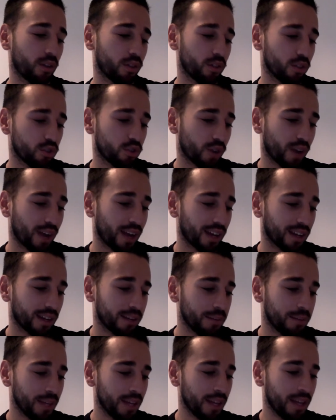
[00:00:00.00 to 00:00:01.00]
the track.
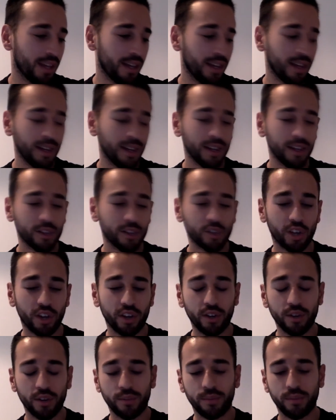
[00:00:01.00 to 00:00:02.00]

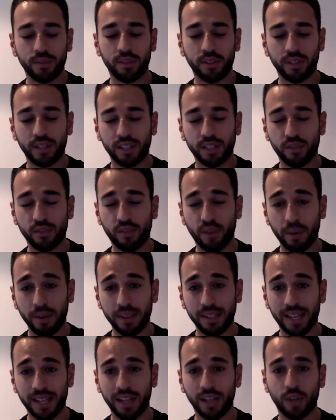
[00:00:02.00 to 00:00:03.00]
So it's very
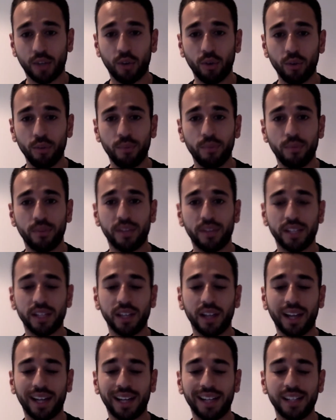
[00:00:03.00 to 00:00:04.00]
technical. There's
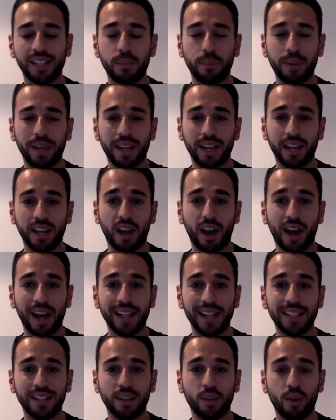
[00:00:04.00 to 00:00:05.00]
likely to be an
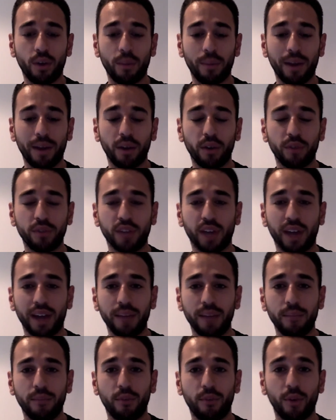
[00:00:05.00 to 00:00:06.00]
ideal amount of
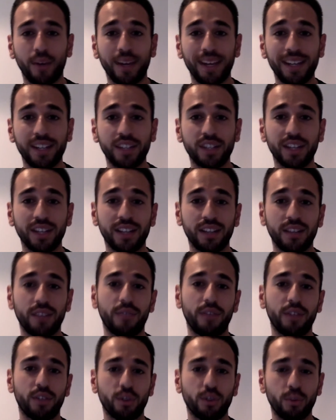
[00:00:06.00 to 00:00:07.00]
time for each
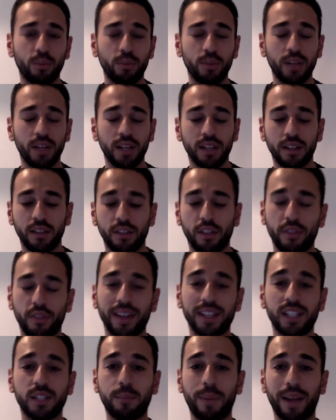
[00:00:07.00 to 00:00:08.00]
individual that they
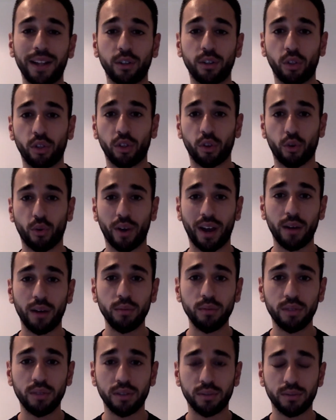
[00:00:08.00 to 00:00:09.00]
spend on the
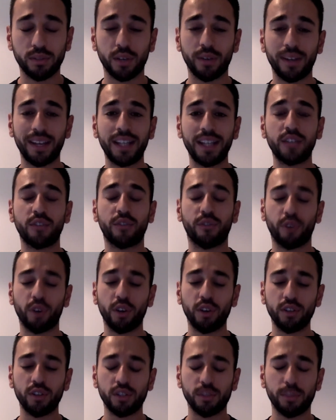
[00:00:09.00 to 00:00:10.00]
ground. So each
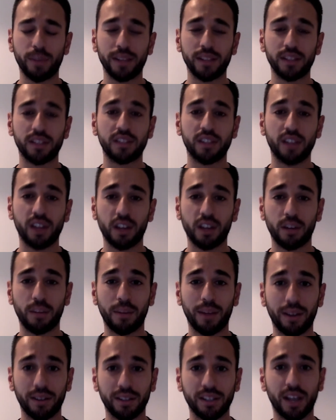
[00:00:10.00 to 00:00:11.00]
foot spends a certain
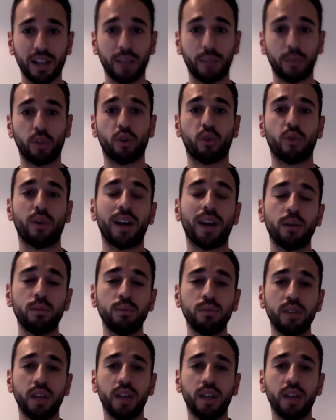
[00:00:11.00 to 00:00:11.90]
amount of time on the ground